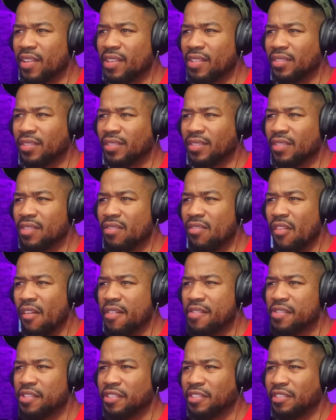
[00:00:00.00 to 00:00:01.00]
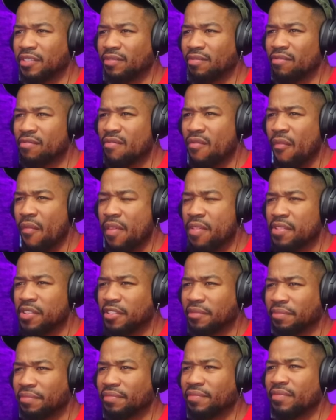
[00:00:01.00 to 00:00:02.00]
Yo, I'm doing this for you. So you
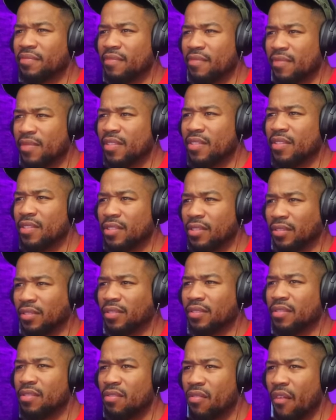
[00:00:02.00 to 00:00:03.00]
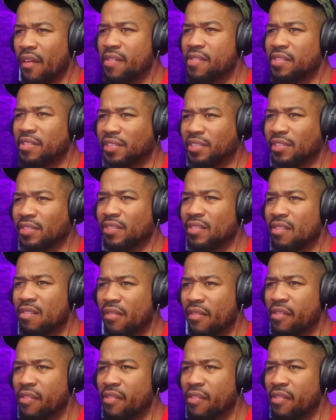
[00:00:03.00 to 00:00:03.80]
feeling Macy. Right. Yeah, okay. Nah, nigga.